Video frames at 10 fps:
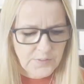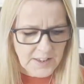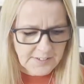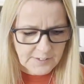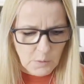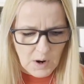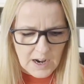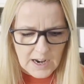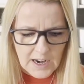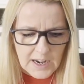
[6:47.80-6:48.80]
this
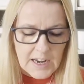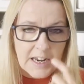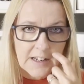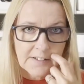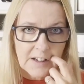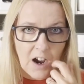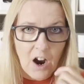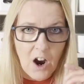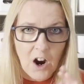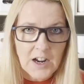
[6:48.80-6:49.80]
square is
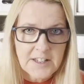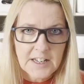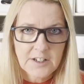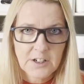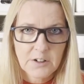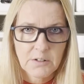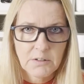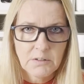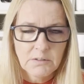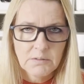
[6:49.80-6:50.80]

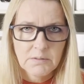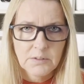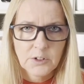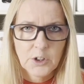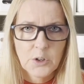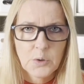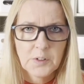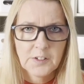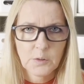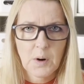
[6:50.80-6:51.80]
identical to
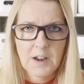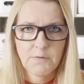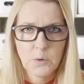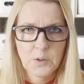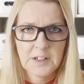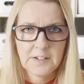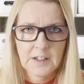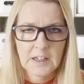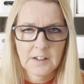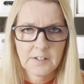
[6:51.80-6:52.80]
square
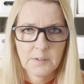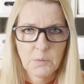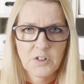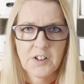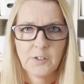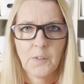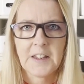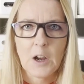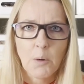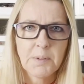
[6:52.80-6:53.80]
forty-six, which is on
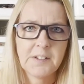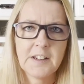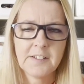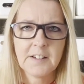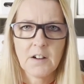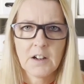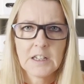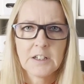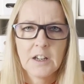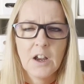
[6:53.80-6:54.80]
the opposite
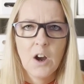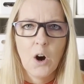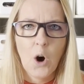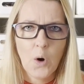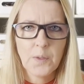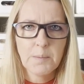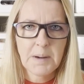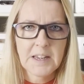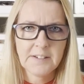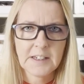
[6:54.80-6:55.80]
side on the
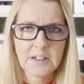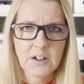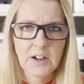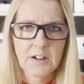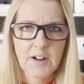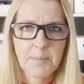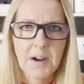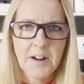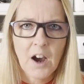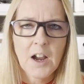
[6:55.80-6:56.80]
piecing diagram.
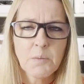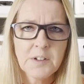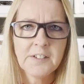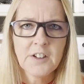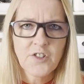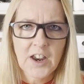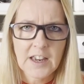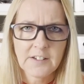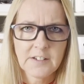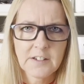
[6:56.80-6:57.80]
And I would
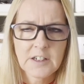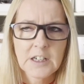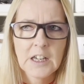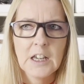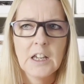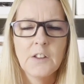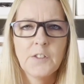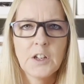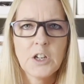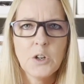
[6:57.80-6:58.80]
suggest
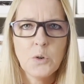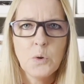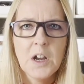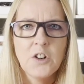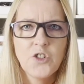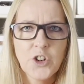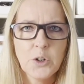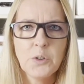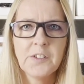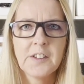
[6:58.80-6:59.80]
that you
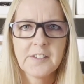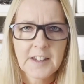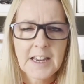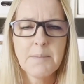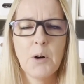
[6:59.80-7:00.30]
choose the same